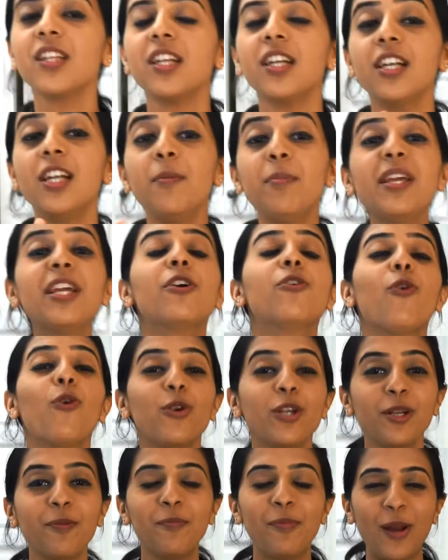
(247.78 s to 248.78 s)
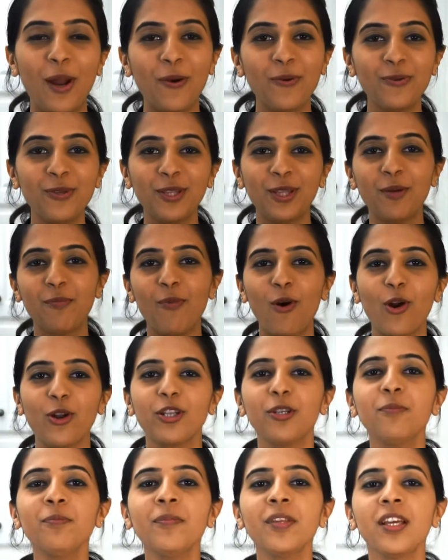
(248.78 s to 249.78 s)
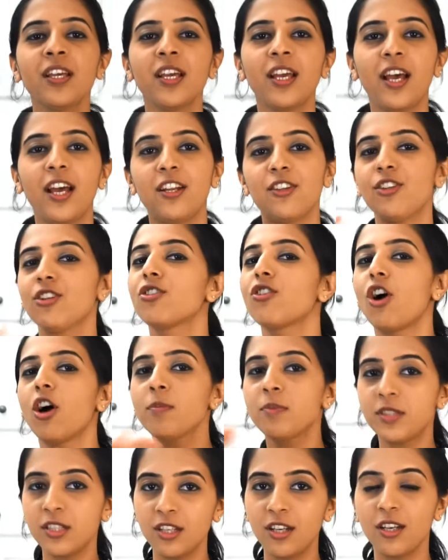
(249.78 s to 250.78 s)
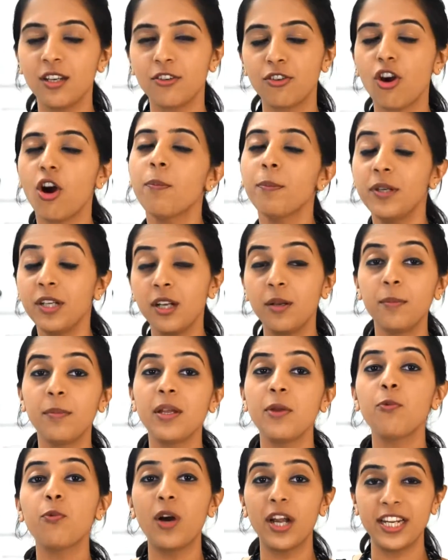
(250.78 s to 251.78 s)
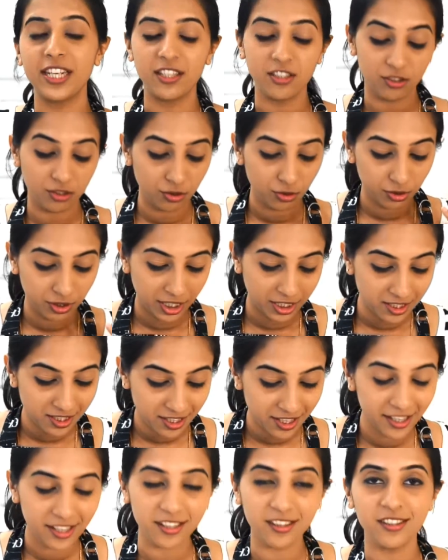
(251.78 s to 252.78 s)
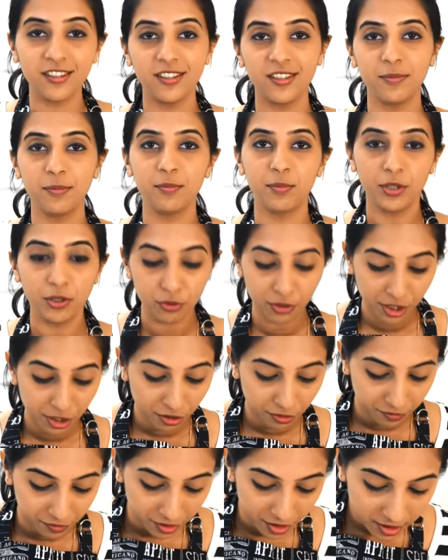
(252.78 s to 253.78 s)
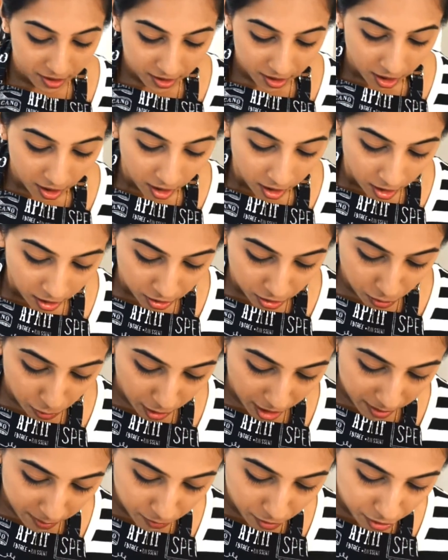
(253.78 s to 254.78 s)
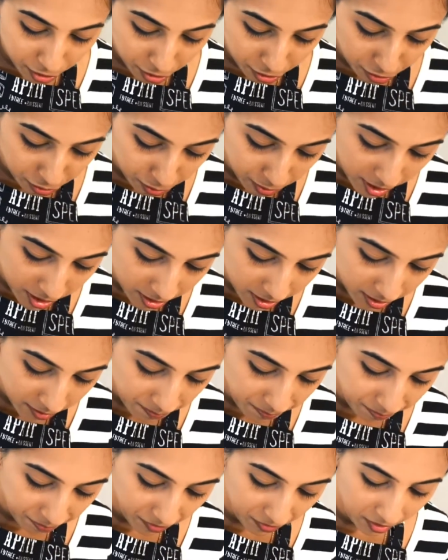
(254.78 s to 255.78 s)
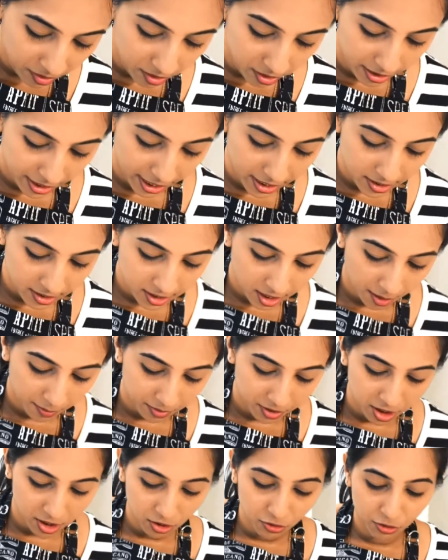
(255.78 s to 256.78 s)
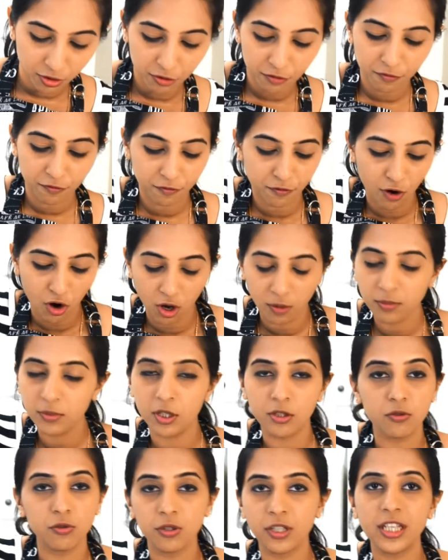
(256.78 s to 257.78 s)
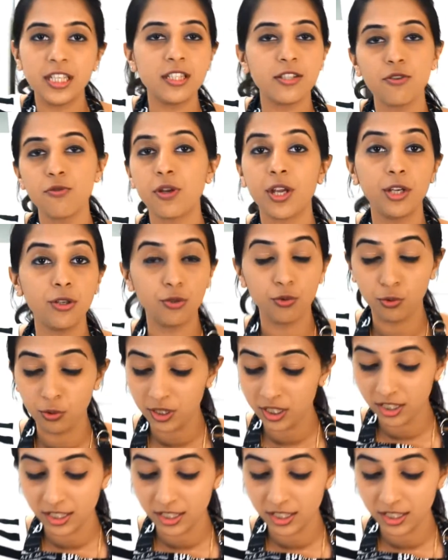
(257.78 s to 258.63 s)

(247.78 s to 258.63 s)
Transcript: it'll be golden brown in the bottom, and on the top it'll be white. So that's like the beauty of this. So what I'm going to do is, next I'm just going to form the cookies. You can do it